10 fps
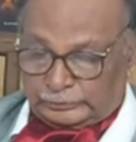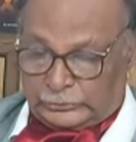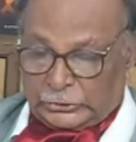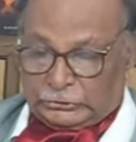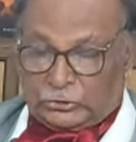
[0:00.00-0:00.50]

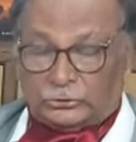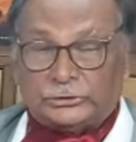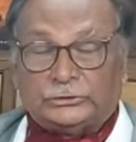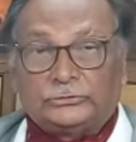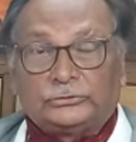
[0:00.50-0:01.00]

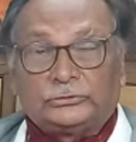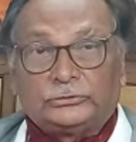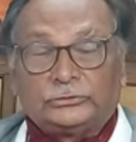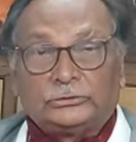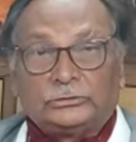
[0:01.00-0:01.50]
sorties
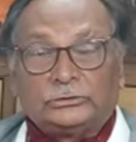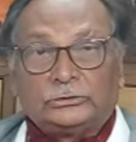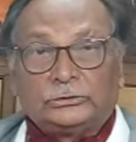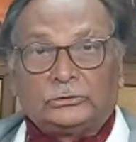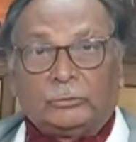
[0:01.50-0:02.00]

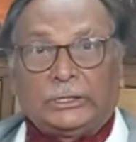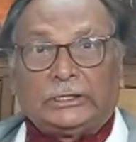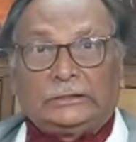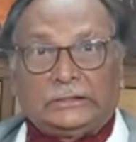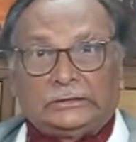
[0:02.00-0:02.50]
by a
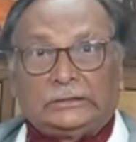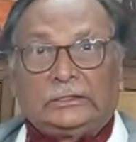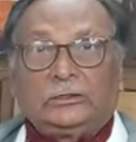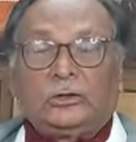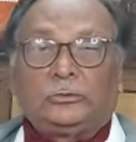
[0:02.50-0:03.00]
dozen
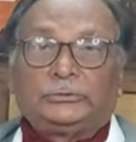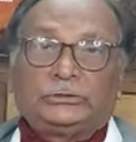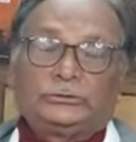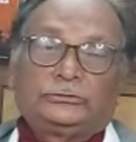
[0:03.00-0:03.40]
helicopters